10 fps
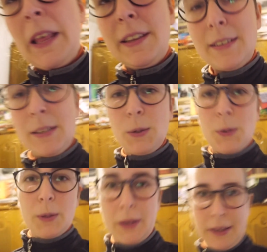
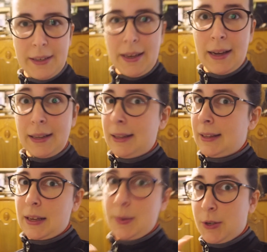So yeah,
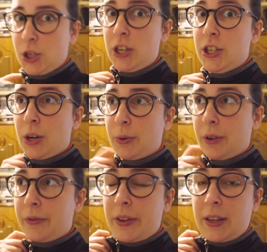let me change out
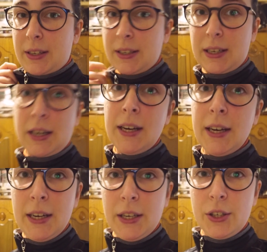of these
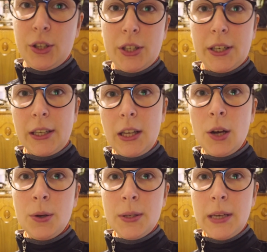dirty
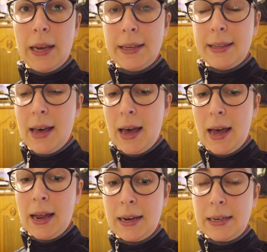clothes, and
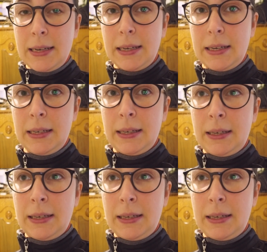then